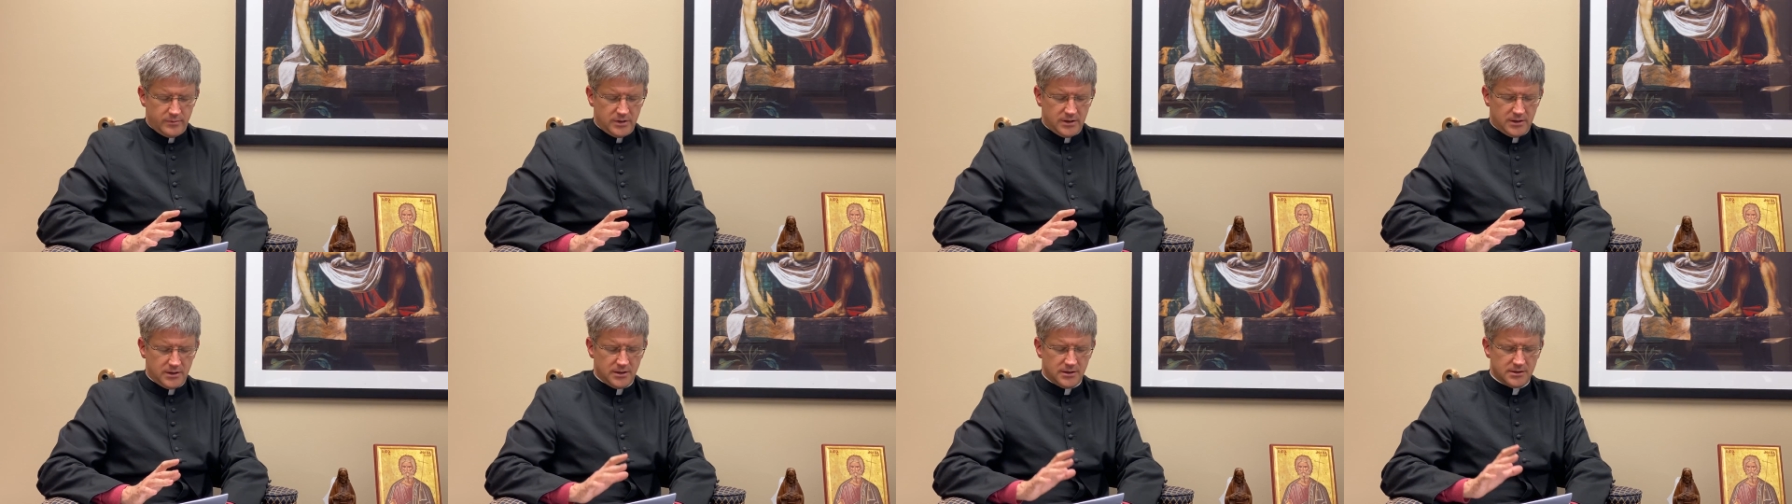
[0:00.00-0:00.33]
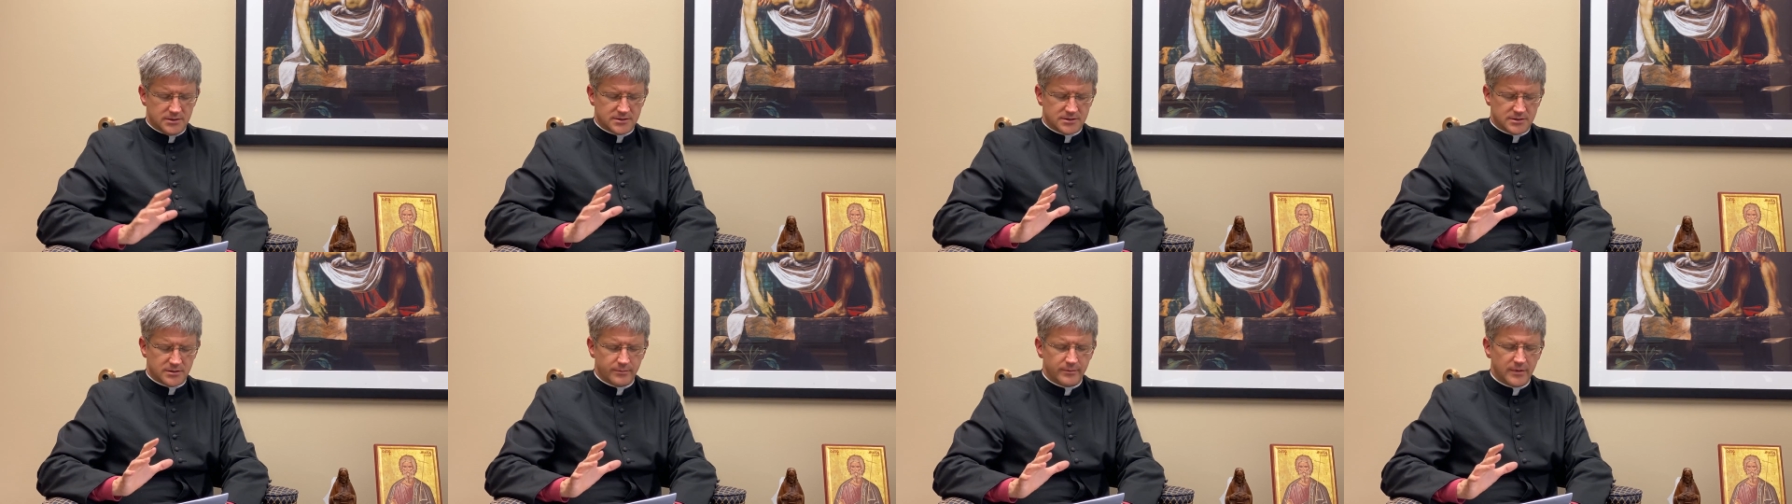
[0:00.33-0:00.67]

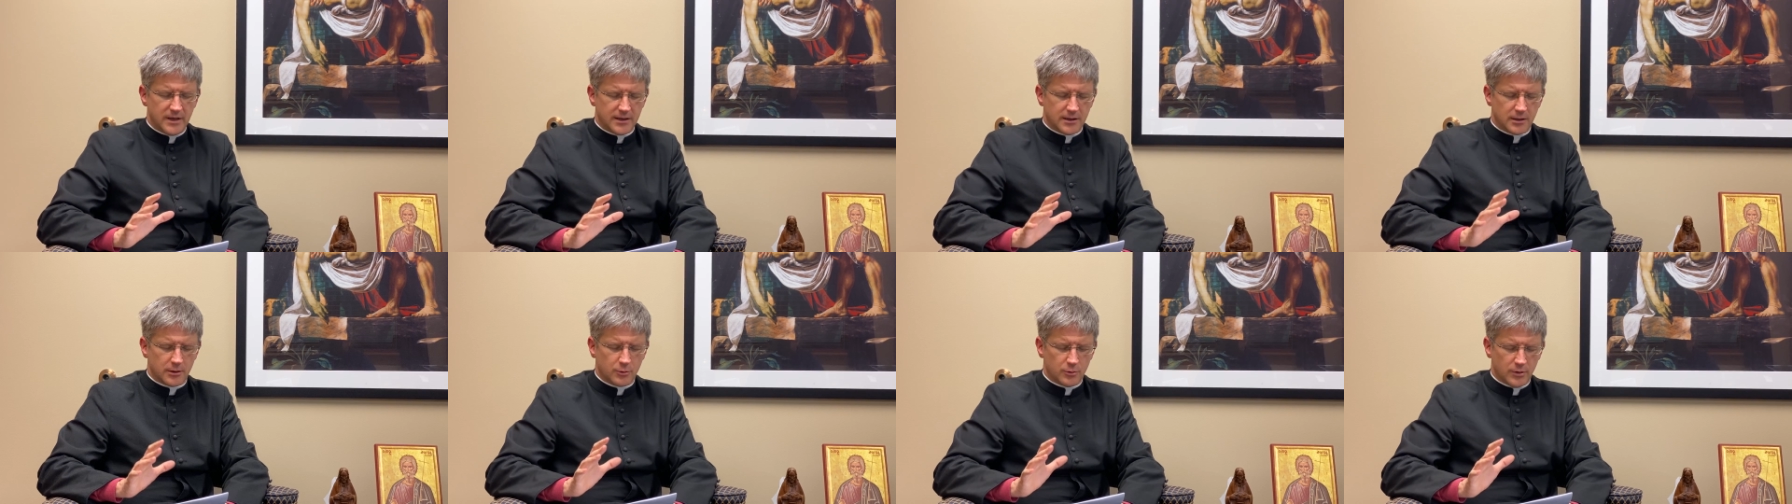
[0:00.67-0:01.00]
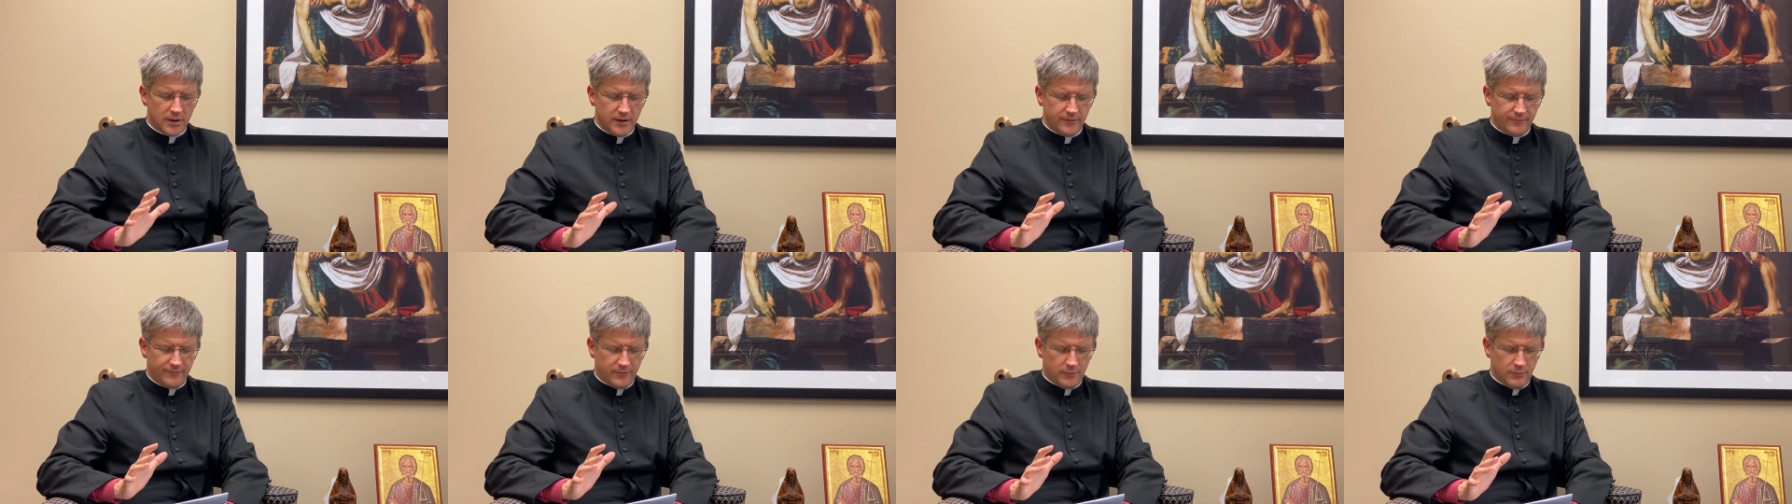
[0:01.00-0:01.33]
because to make a
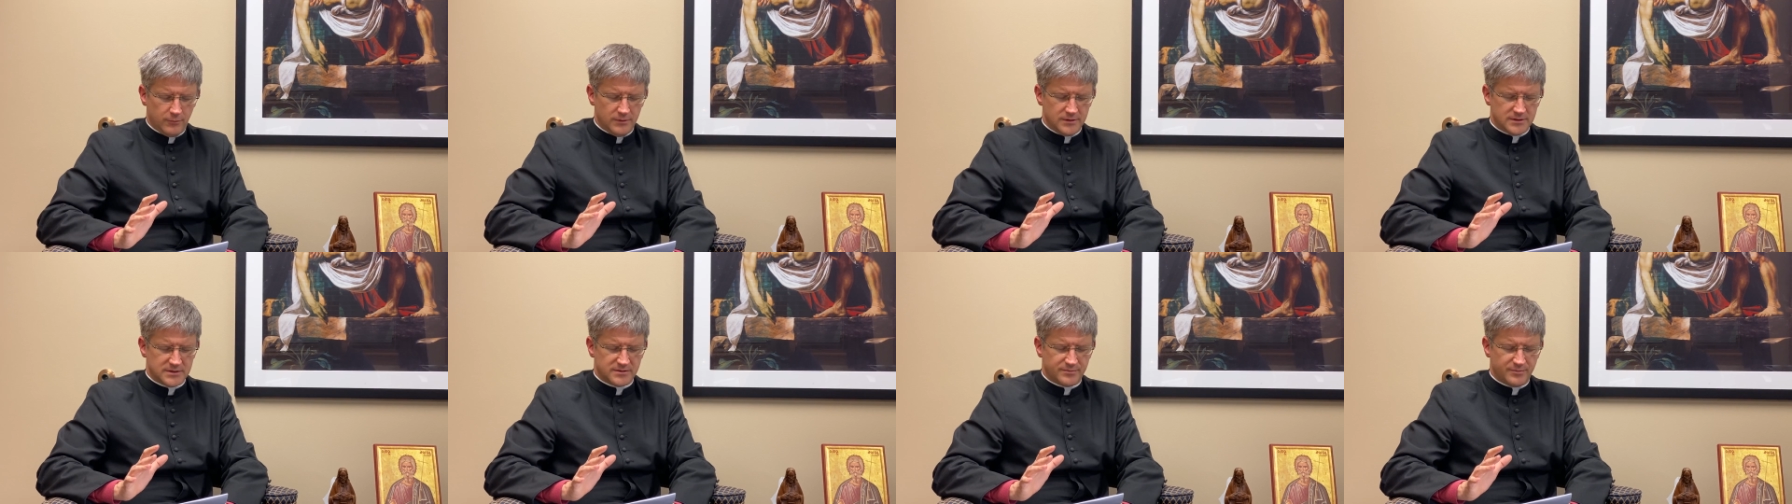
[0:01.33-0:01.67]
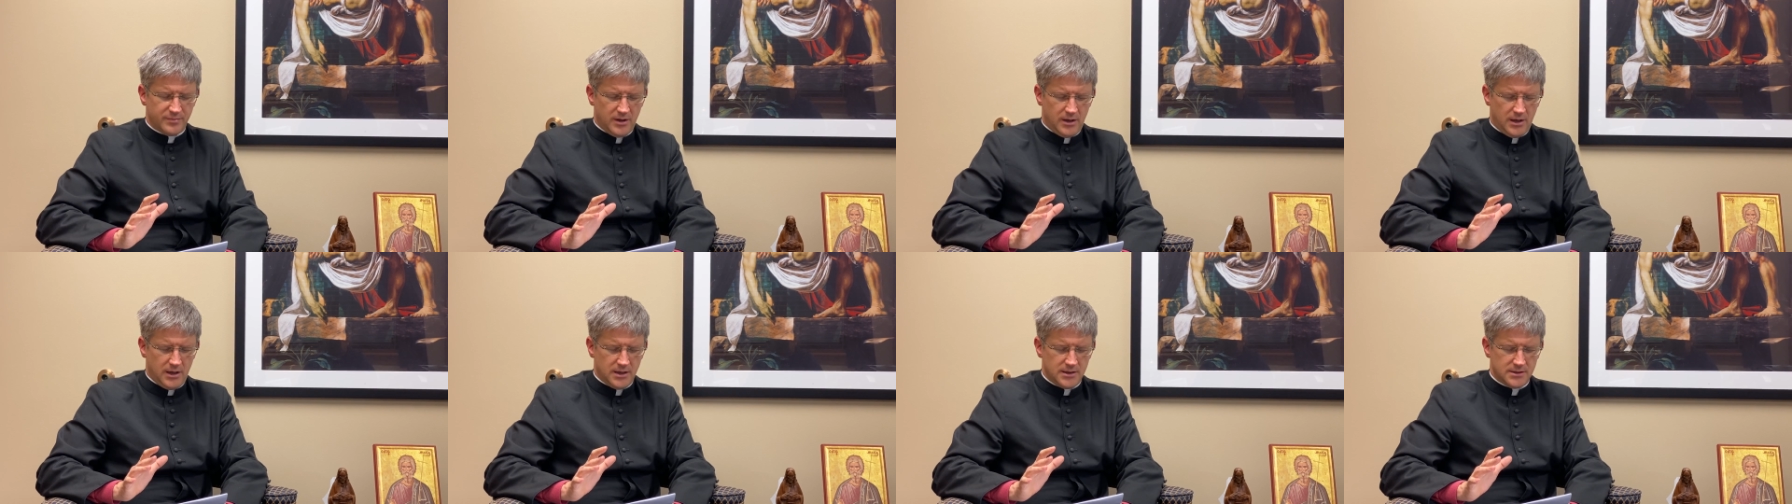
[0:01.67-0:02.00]
grateful
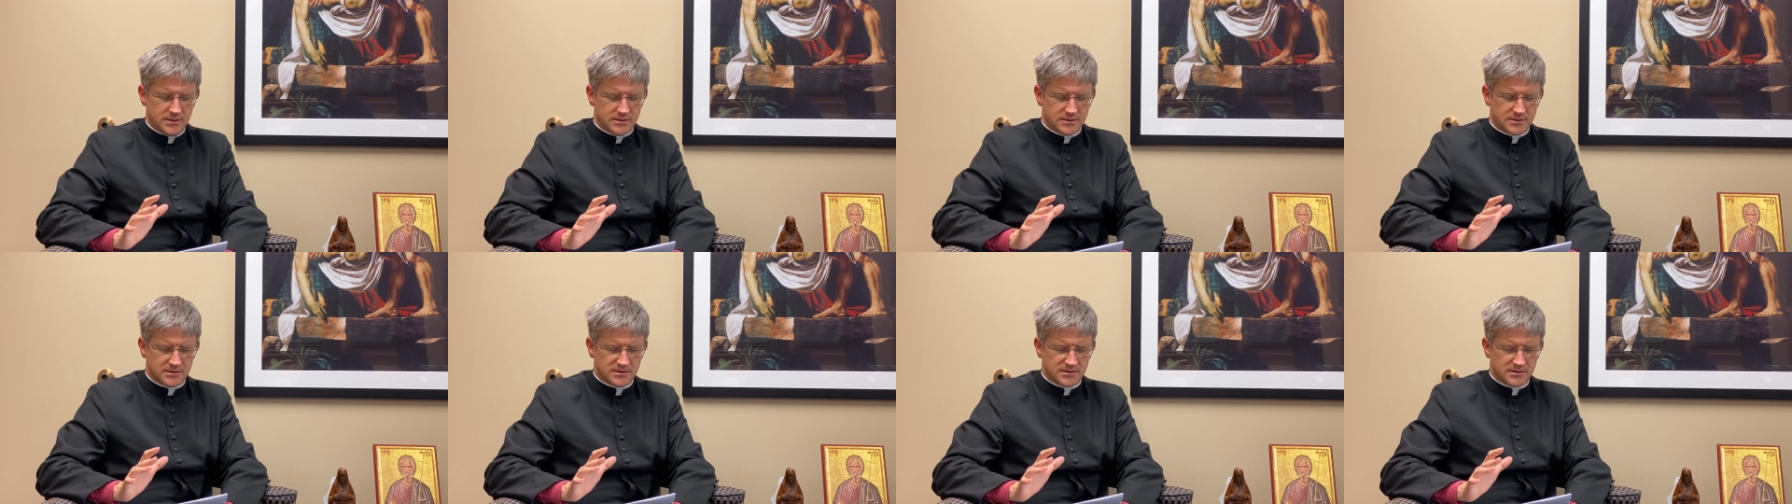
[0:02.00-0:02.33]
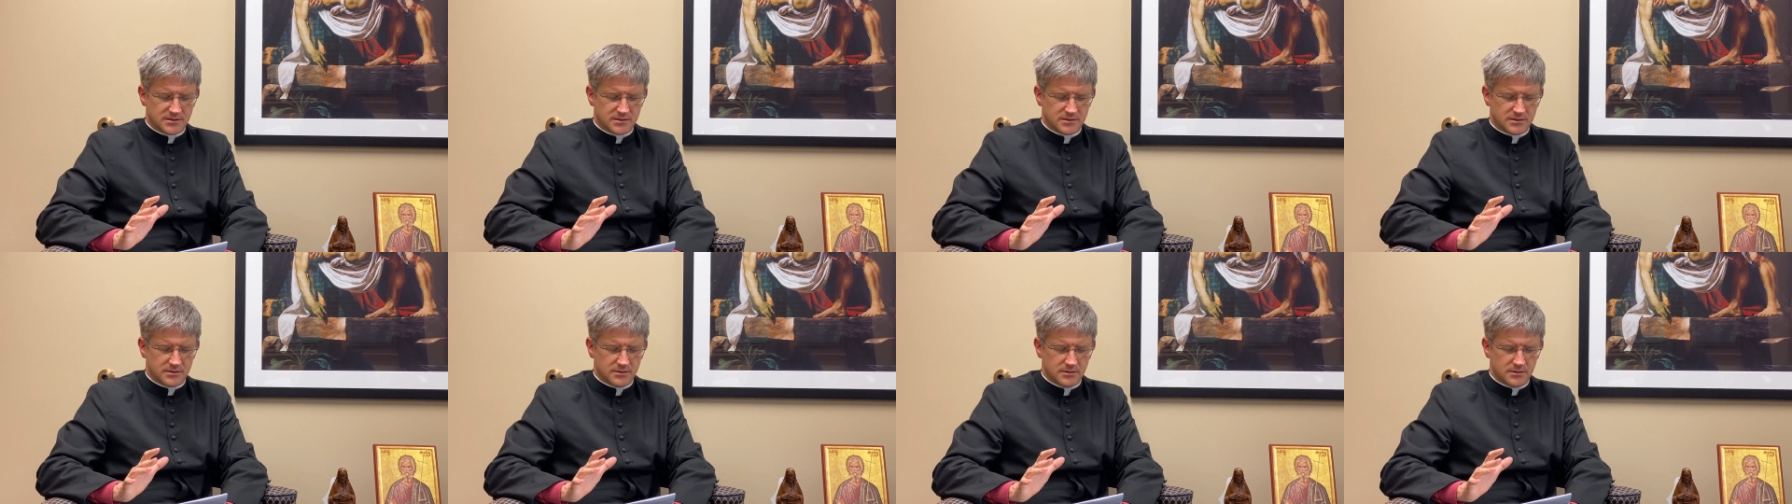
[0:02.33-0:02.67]

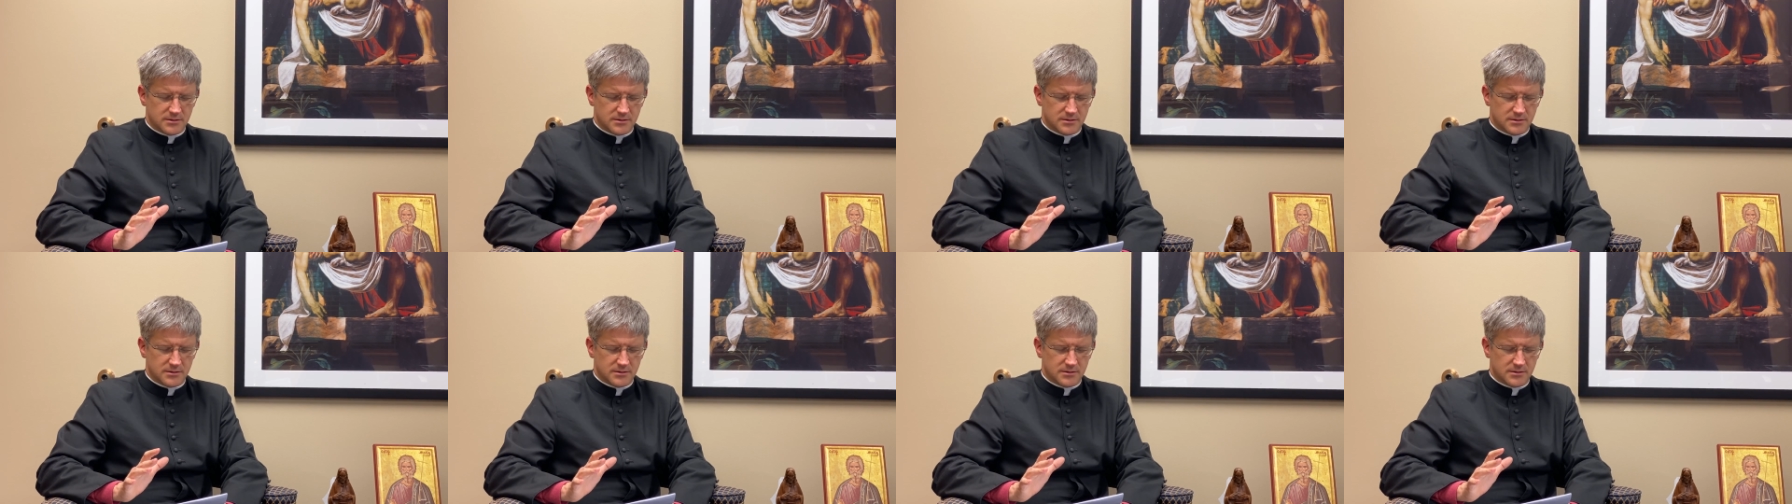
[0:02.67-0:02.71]
response